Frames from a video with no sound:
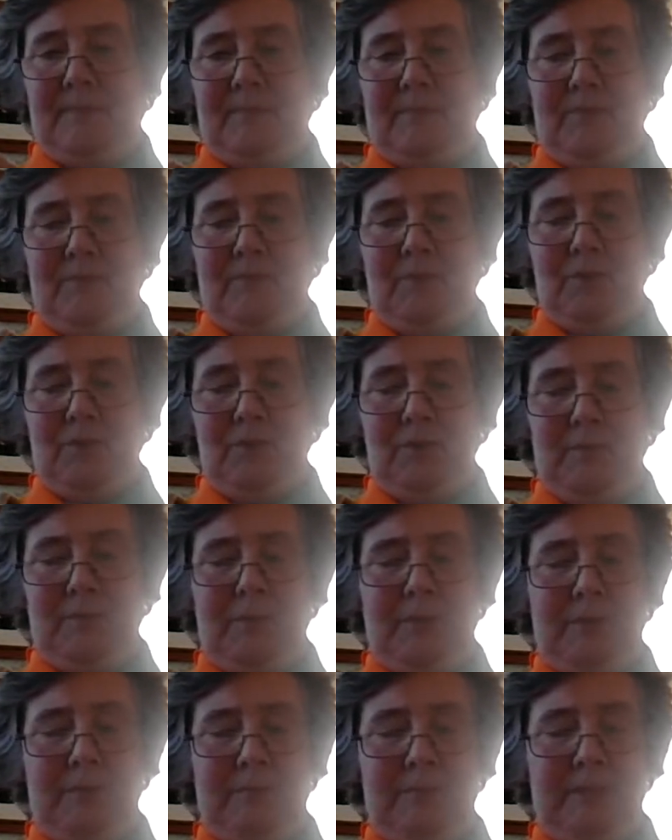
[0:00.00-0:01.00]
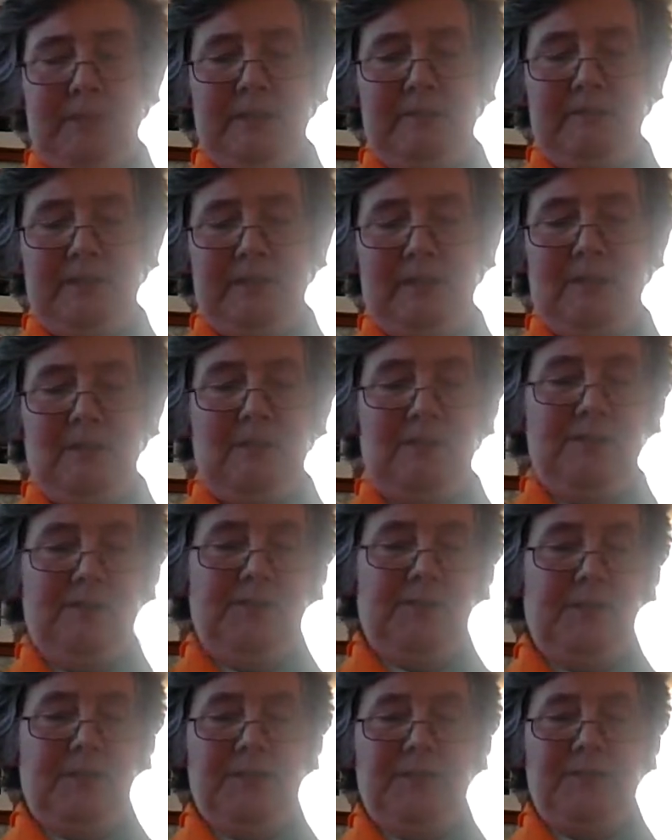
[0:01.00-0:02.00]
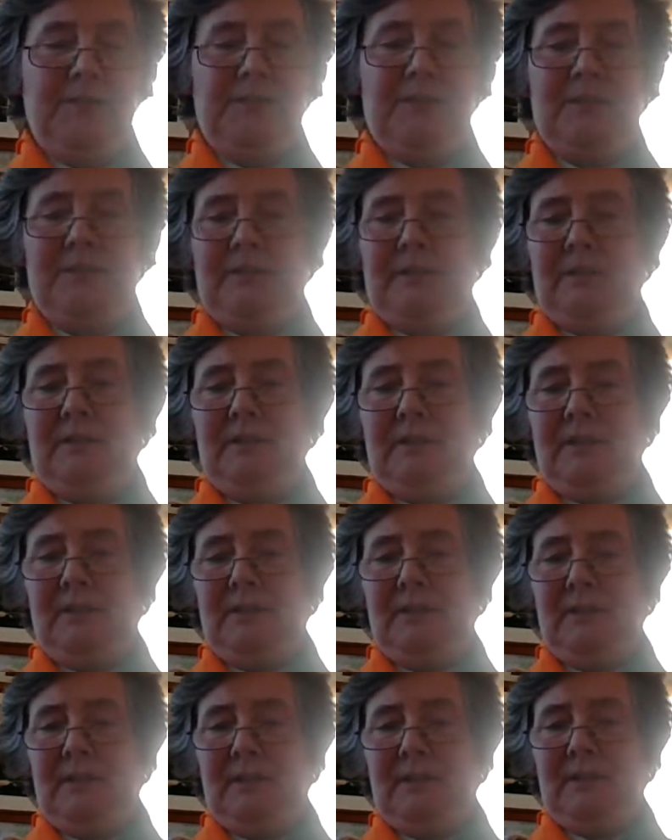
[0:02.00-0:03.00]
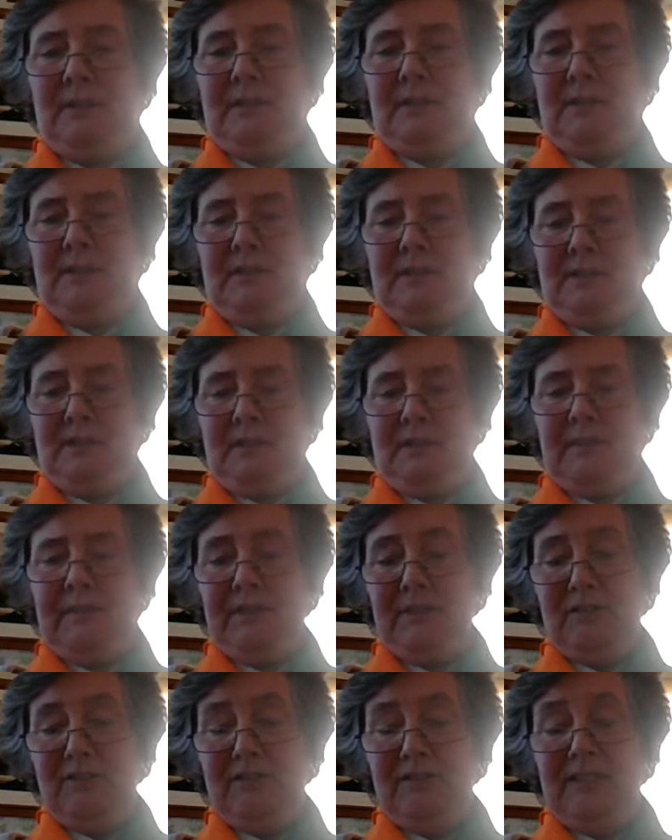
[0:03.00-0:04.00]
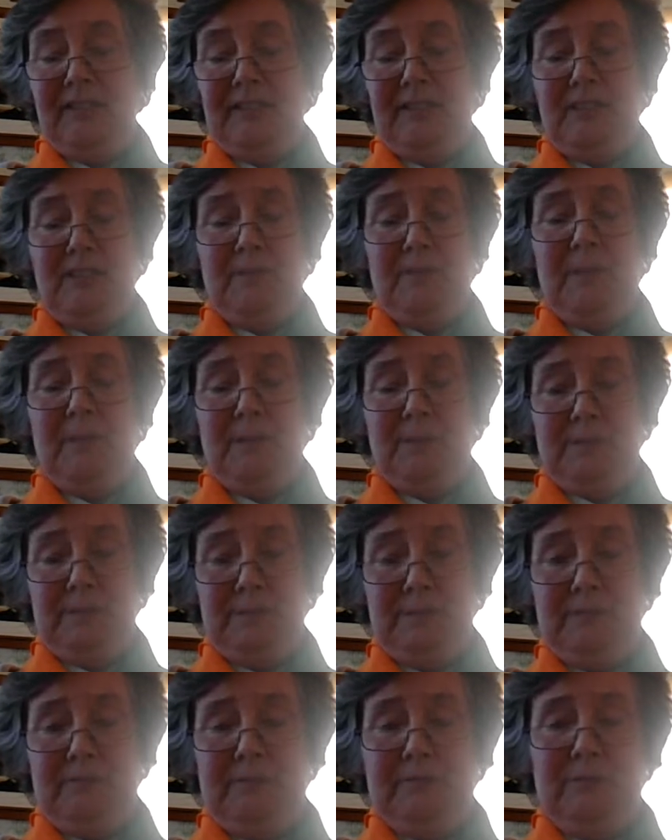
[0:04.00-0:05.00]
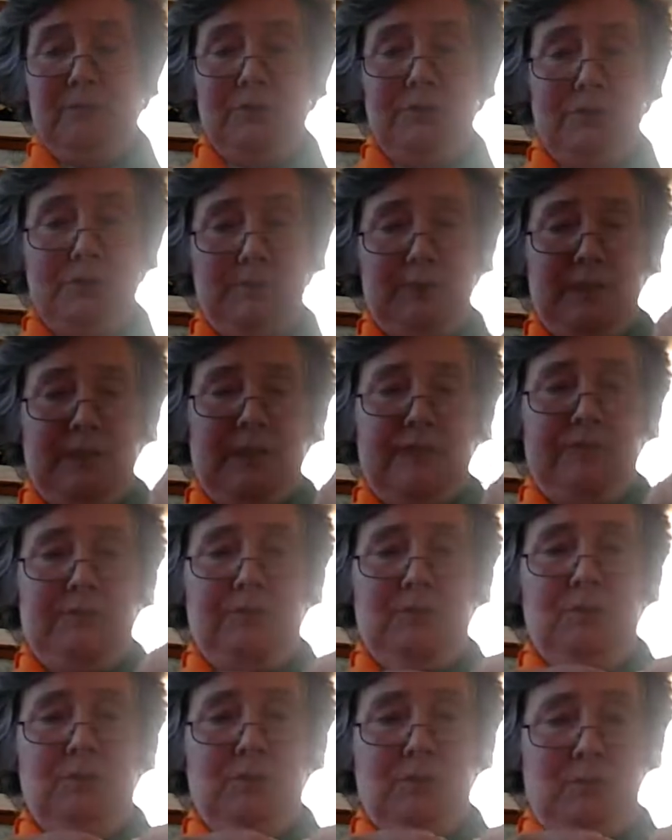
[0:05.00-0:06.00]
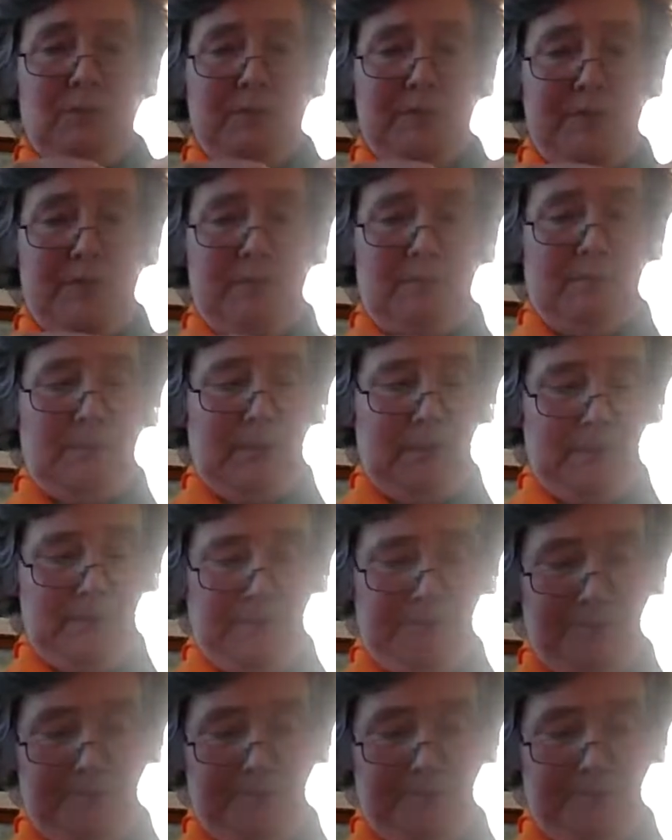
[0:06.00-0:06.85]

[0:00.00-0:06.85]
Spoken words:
fold your pipe cleaner in half first. Depending on the length of your pipe cleaner, of course, you might have longer ones than me.